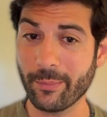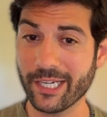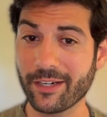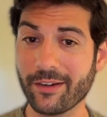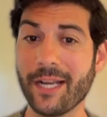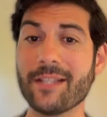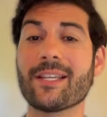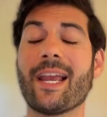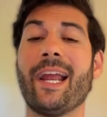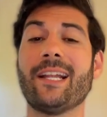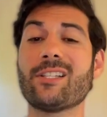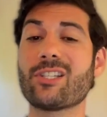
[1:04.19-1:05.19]
microgreens,
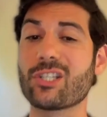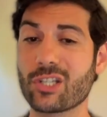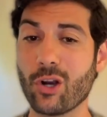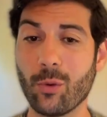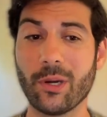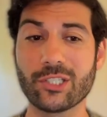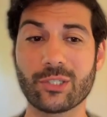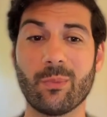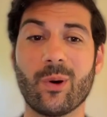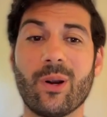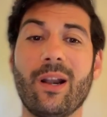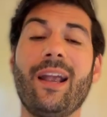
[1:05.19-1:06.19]
and so much
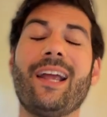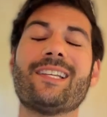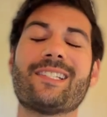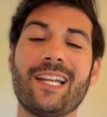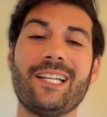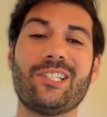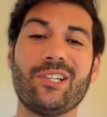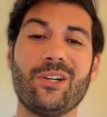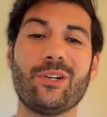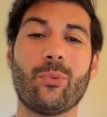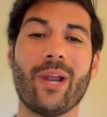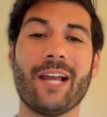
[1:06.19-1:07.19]
more. Stay
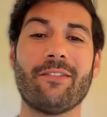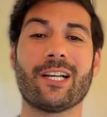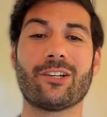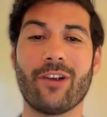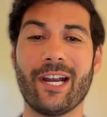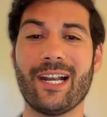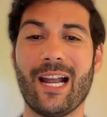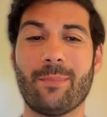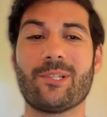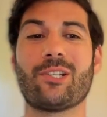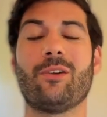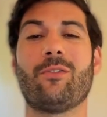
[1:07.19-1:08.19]
tuned. We have a great
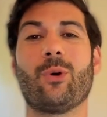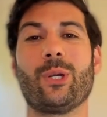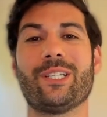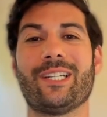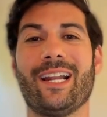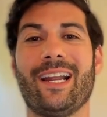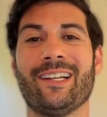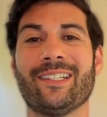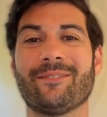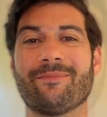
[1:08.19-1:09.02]
episode for you today.